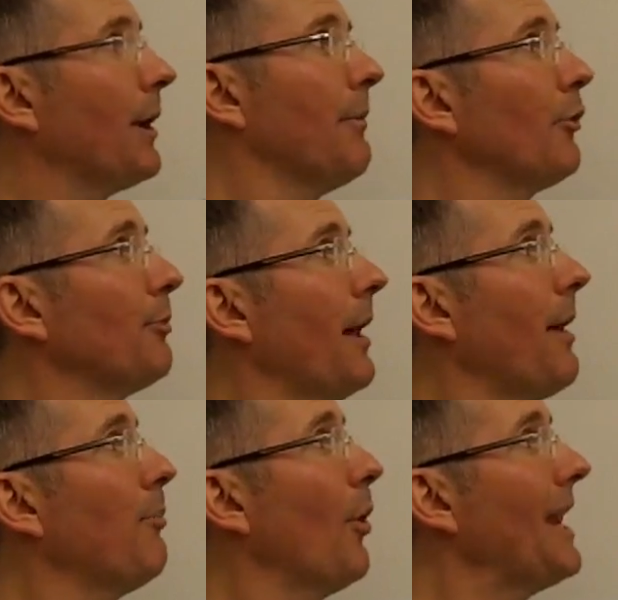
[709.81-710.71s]
I'm going to multiply
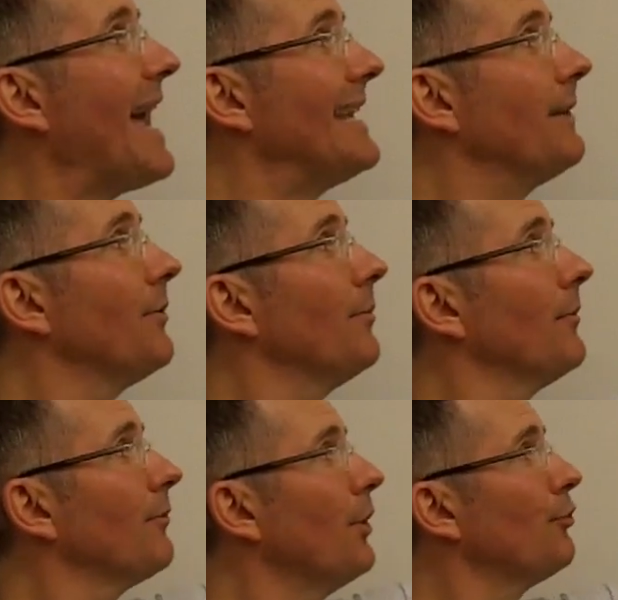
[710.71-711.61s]
by 0.8
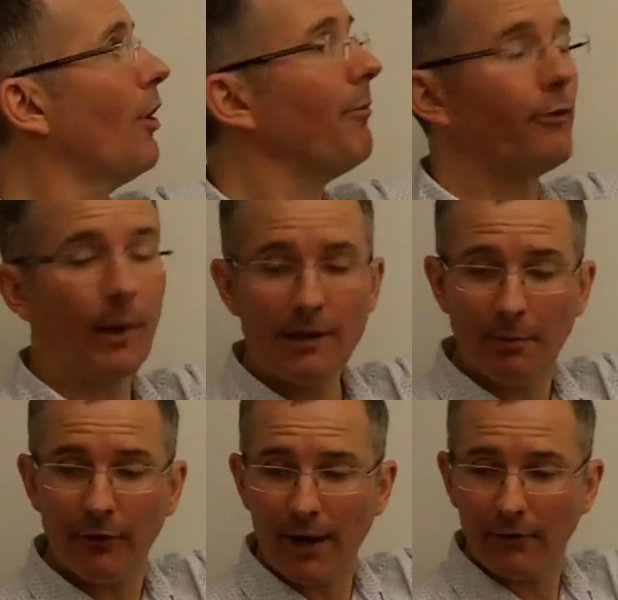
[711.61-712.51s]
for a drop of
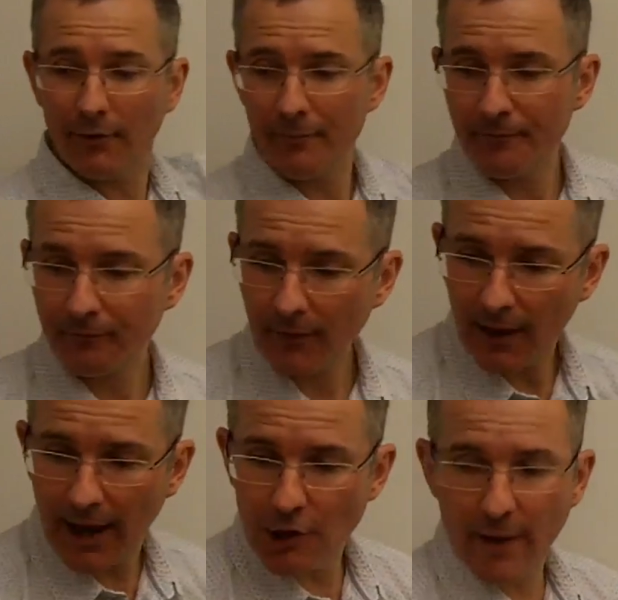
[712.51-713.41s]
20%,
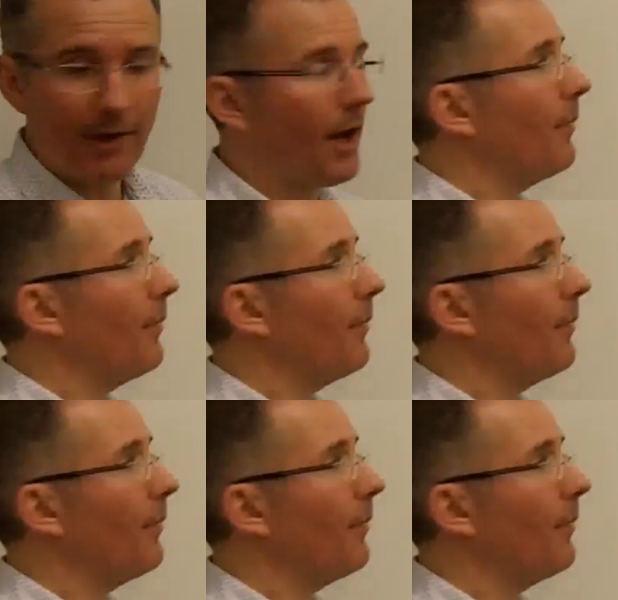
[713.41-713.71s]
and you end